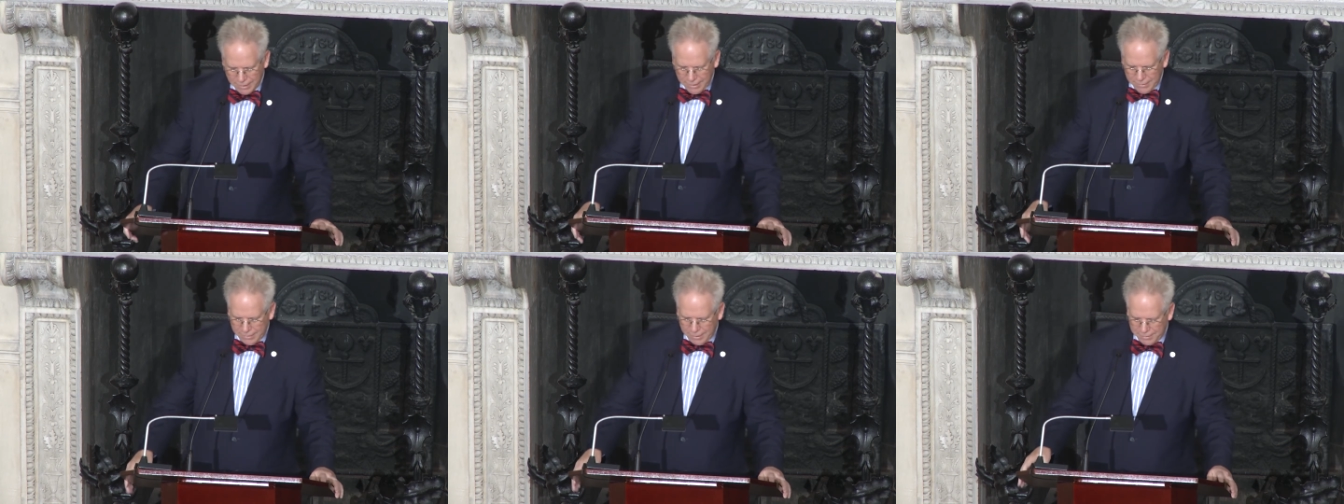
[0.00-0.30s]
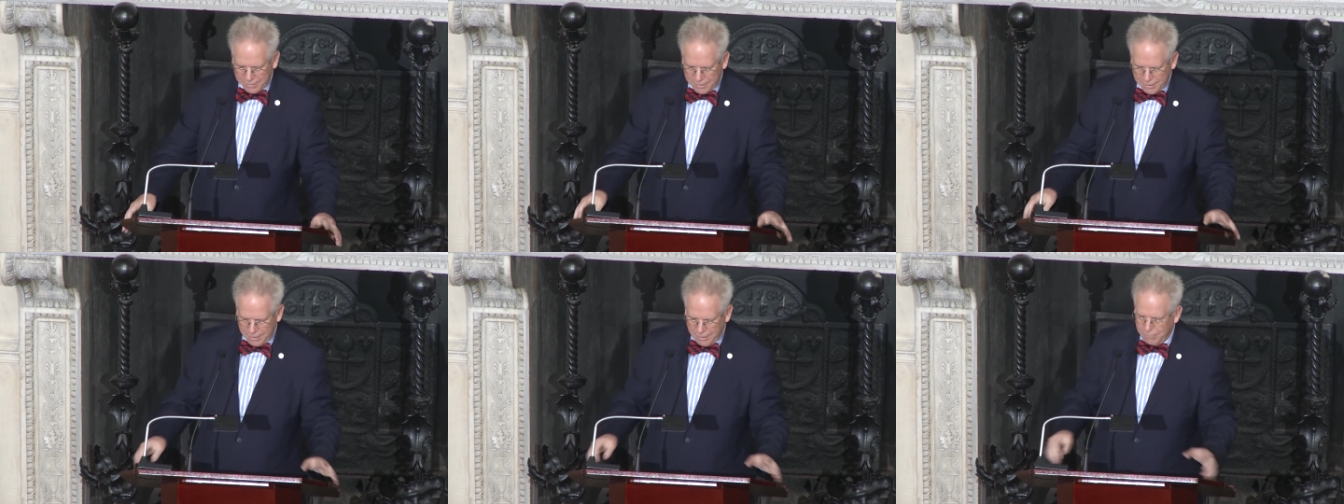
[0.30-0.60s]

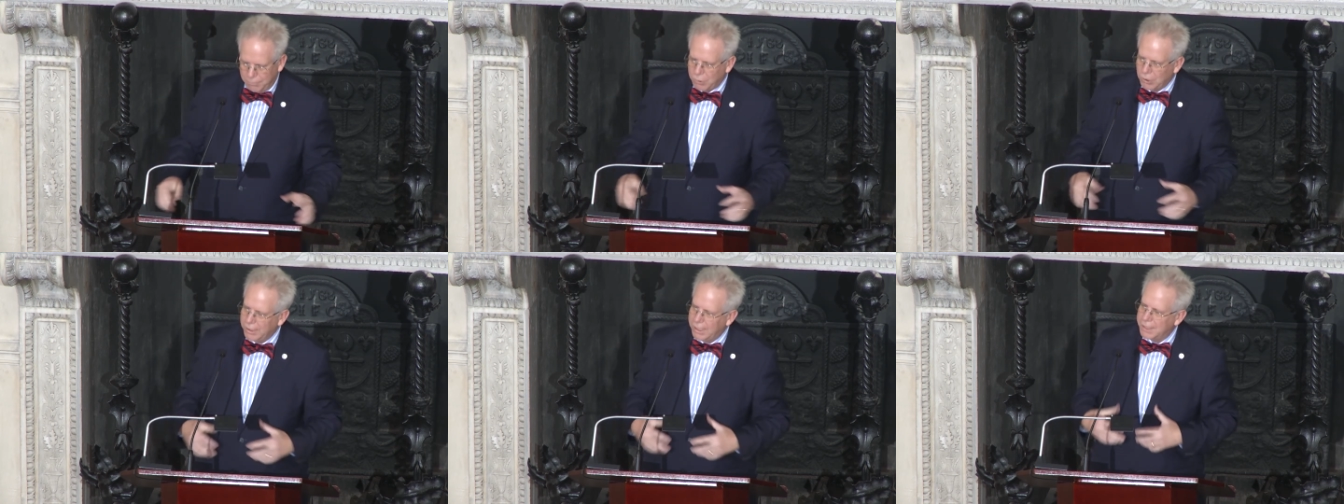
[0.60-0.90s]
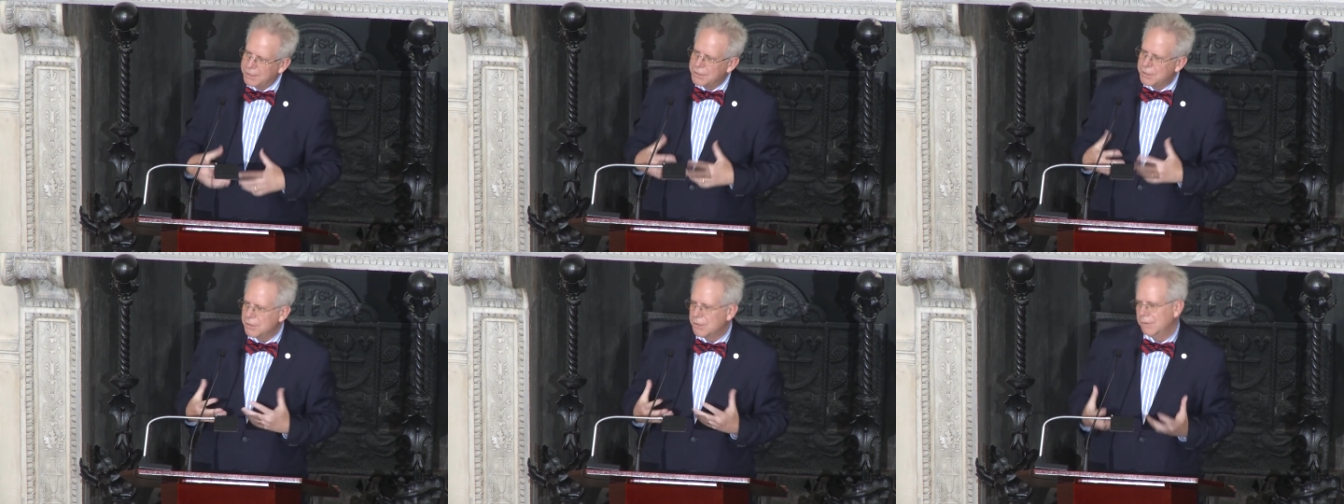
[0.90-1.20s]
that the
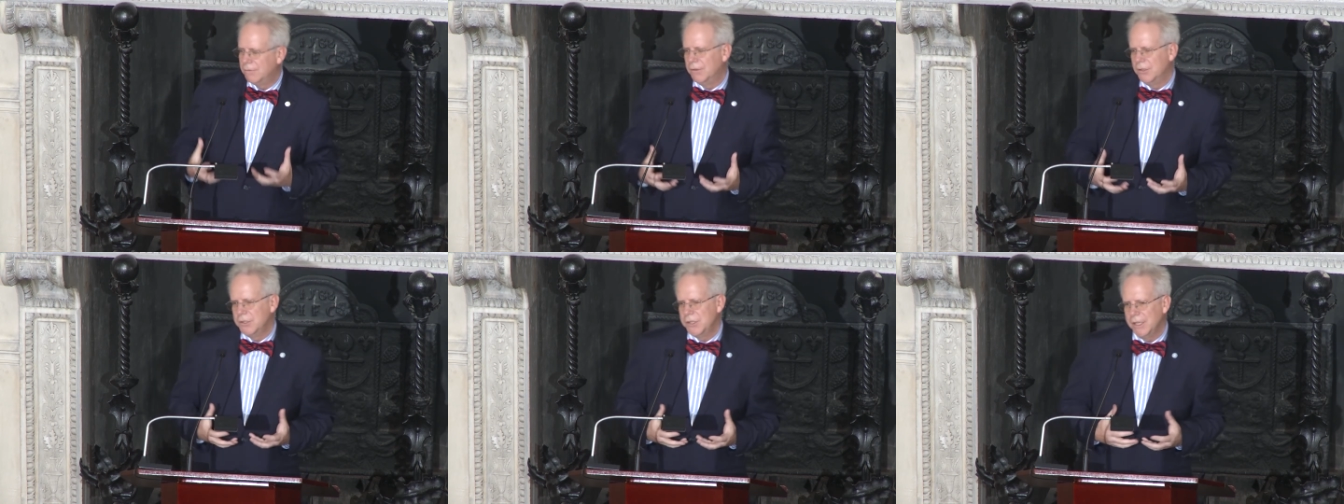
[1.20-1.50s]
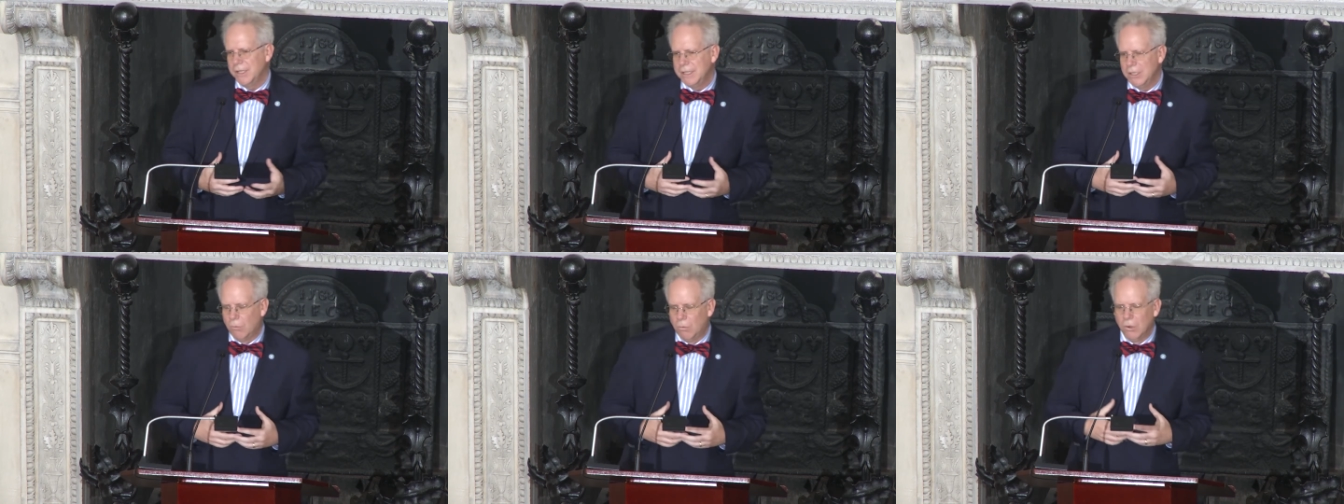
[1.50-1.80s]
planters of
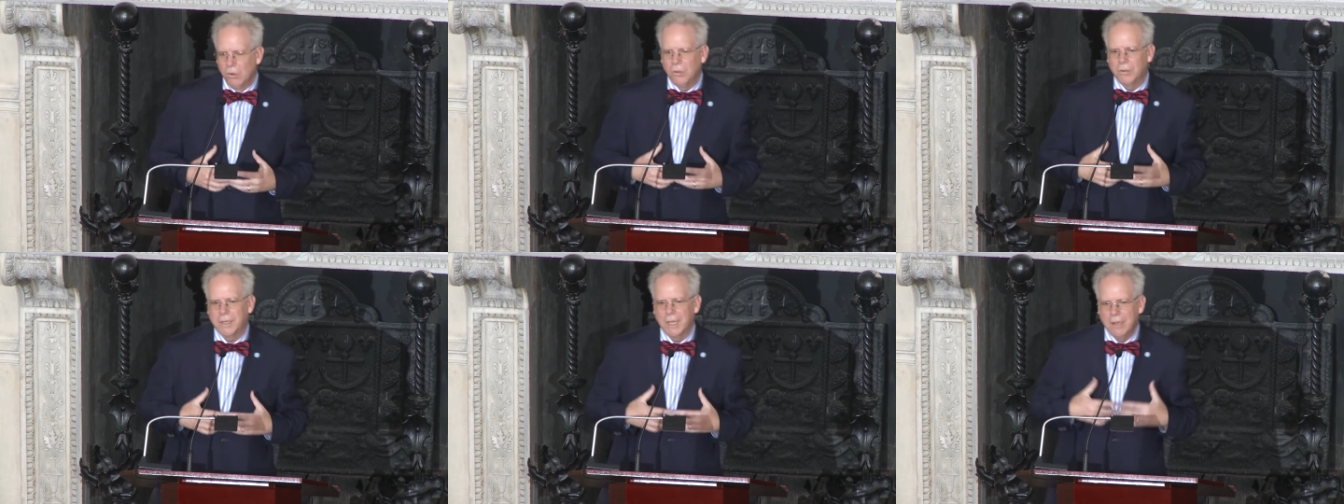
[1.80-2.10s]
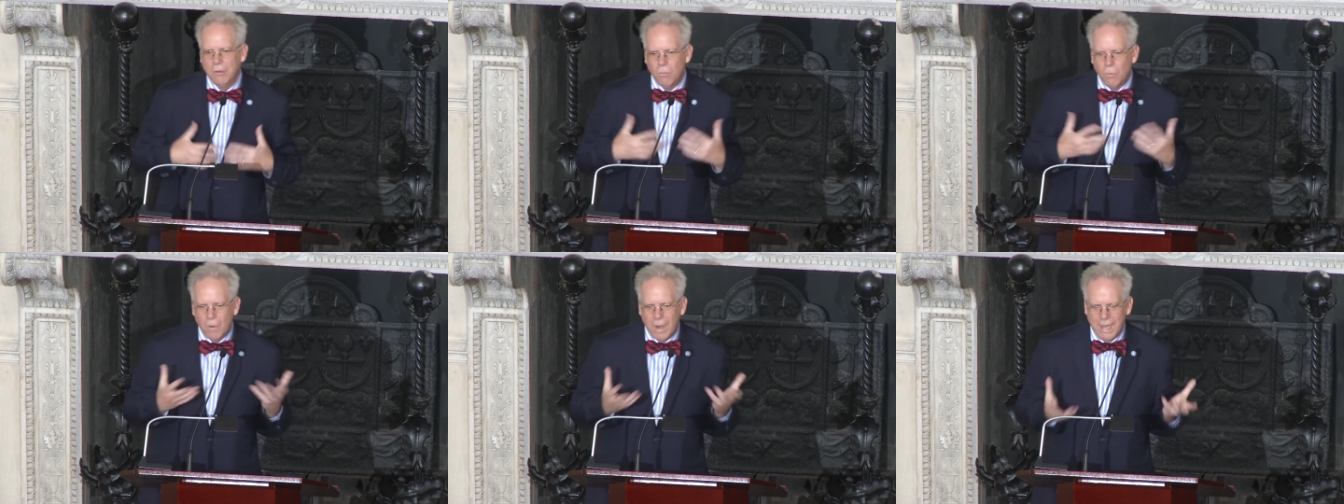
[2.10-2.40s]
Virginia were
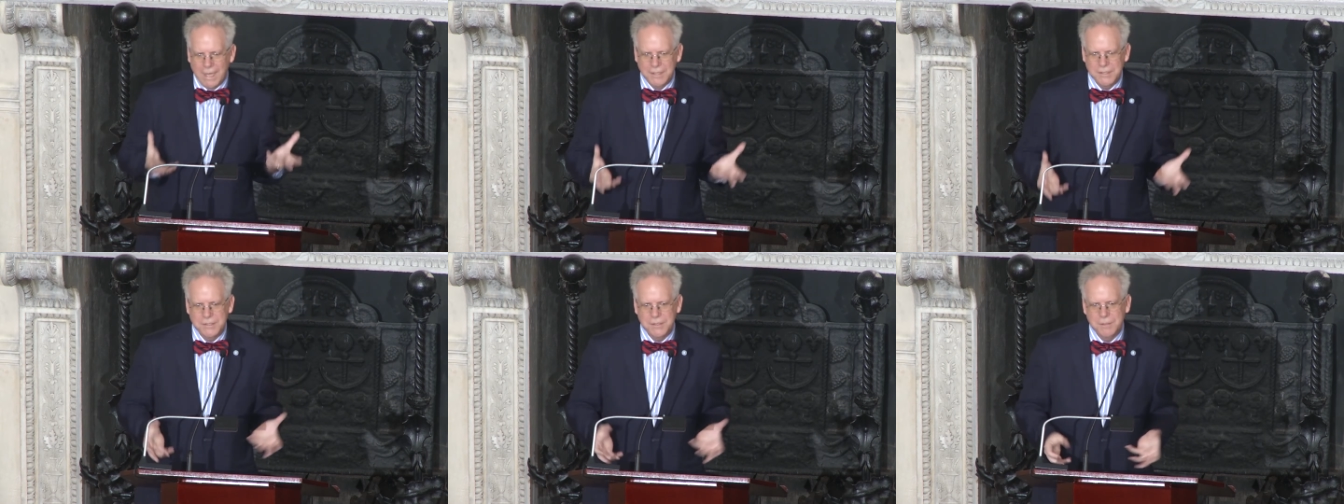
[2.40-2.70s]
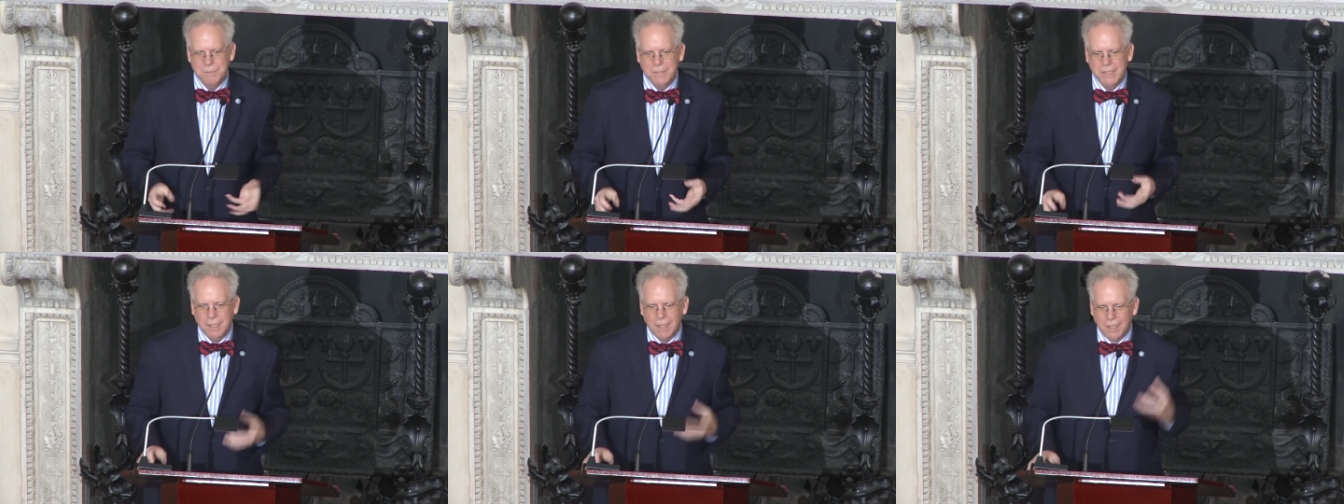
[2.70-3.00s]
looking
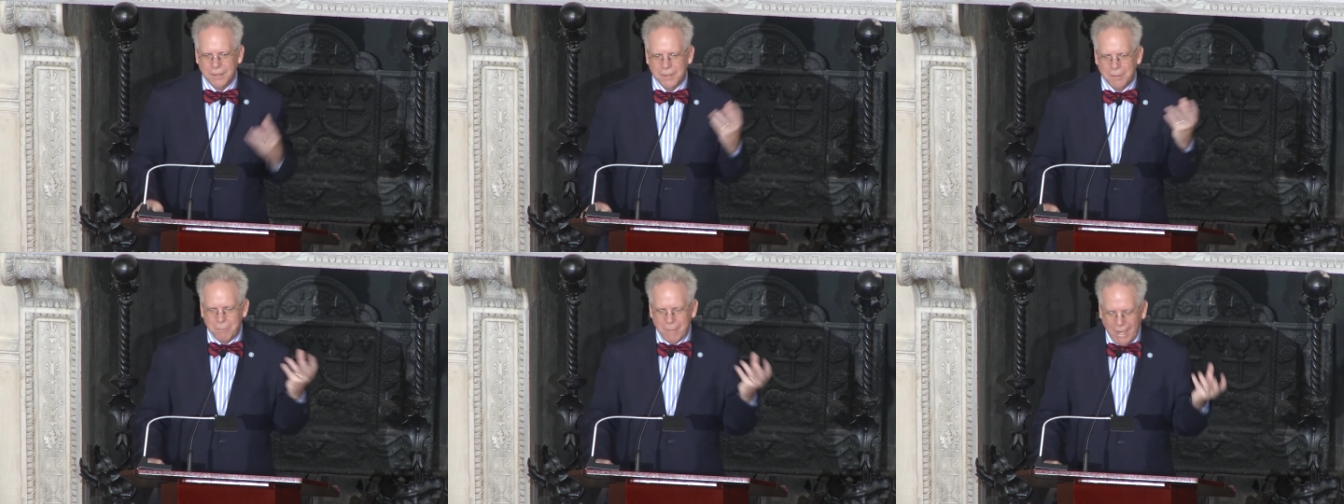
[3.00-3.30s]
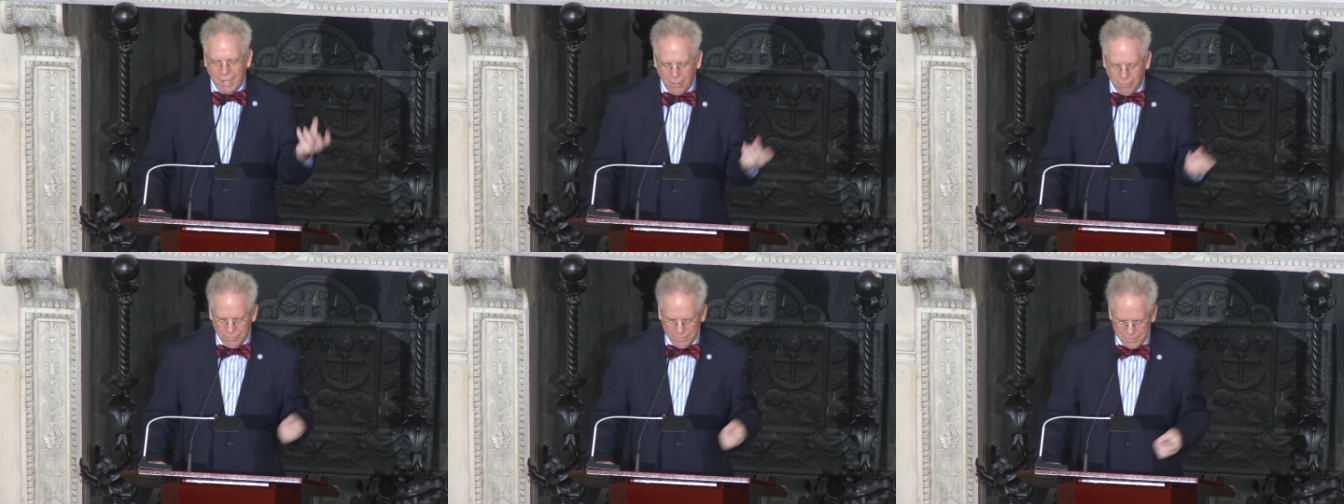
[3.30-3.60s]
west beyond the
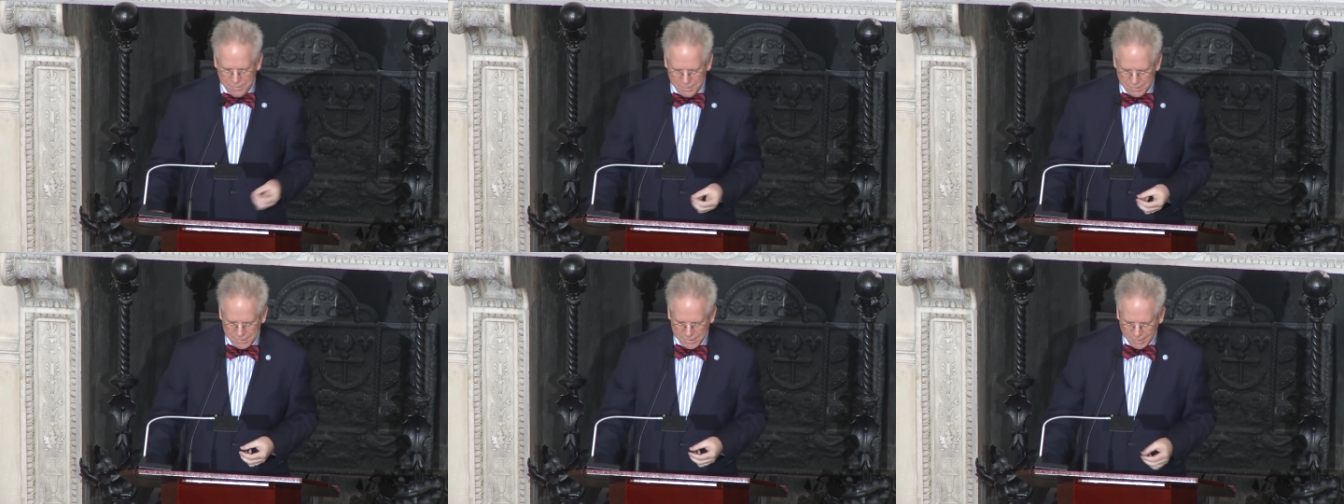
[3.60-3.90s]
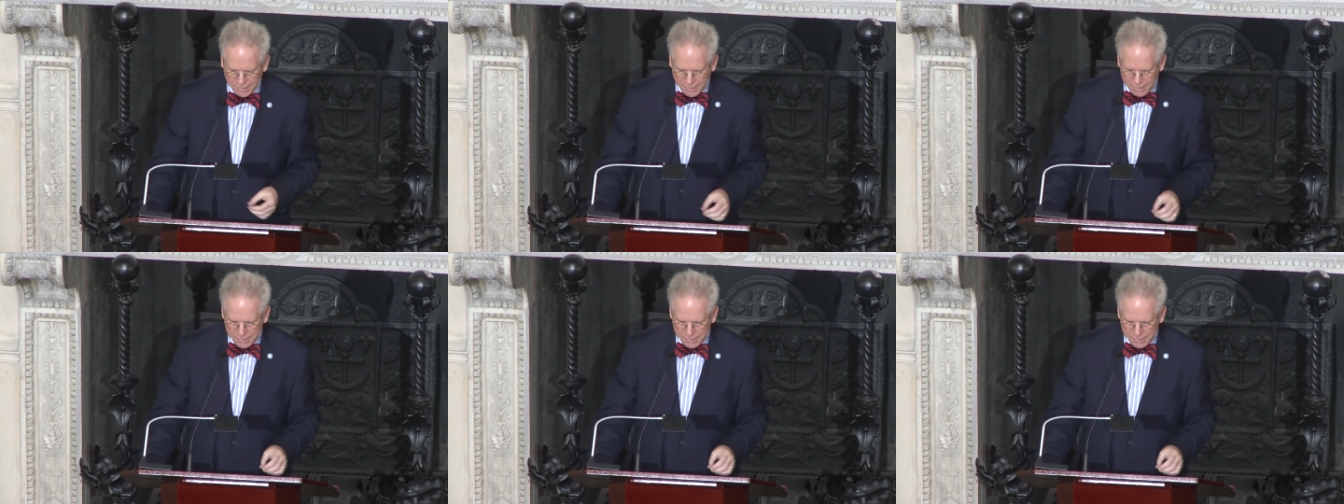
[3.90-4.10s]
mountains